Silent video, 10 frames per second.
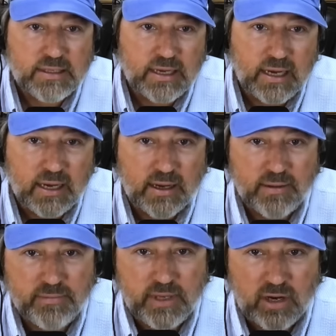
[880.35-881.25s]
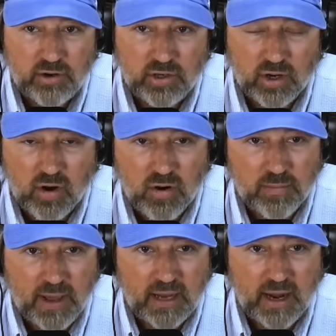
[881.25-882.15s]
um, you know, you learn
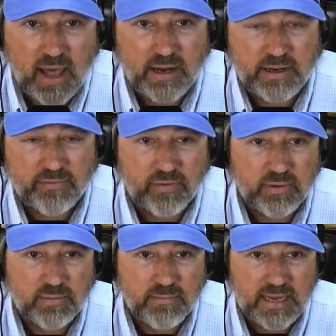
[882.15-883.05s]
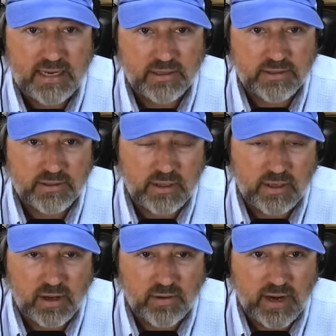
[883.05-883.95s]
by a lot of different means. You
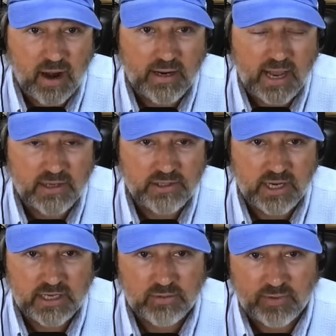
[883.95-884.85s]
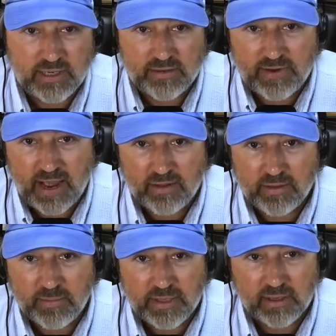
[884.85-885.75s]
know, in our case, Jase, we lived out in
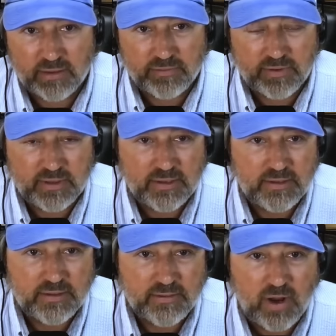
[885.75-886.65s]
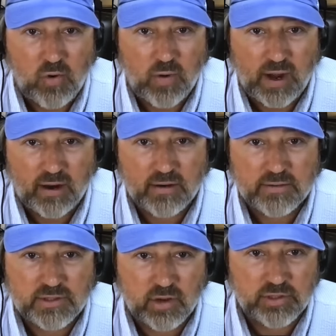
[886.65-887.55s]
the middle of nowhere,
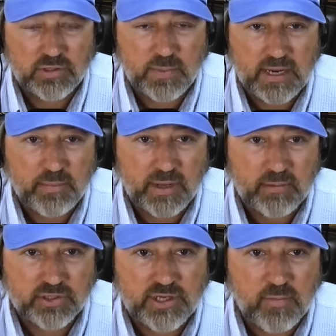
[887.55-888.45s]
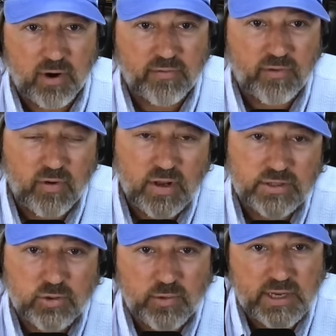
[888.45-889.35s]
so to speak, but it was somewhere for us.
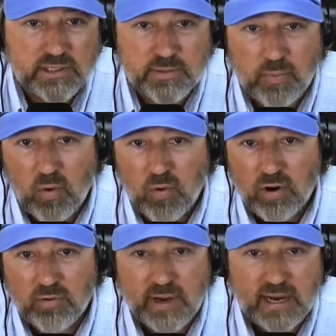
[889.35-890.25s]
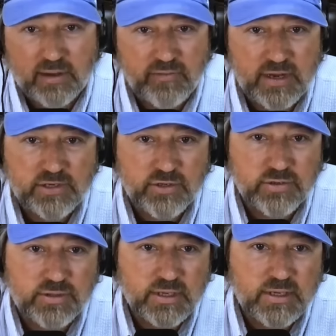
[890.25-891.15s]
So we explored, we had
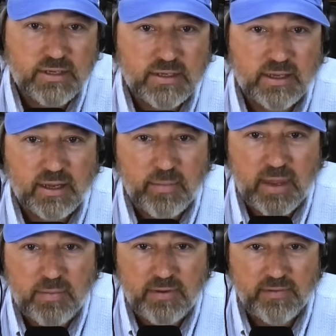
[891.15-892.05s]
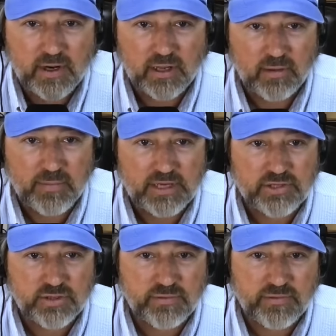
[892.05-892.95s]
adventures, uh, maybe even a little
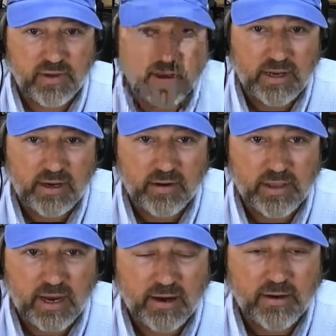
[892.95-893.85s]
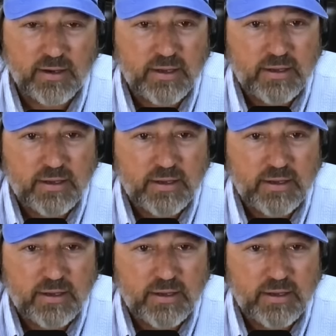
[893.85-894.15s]
mischief uh, here and there.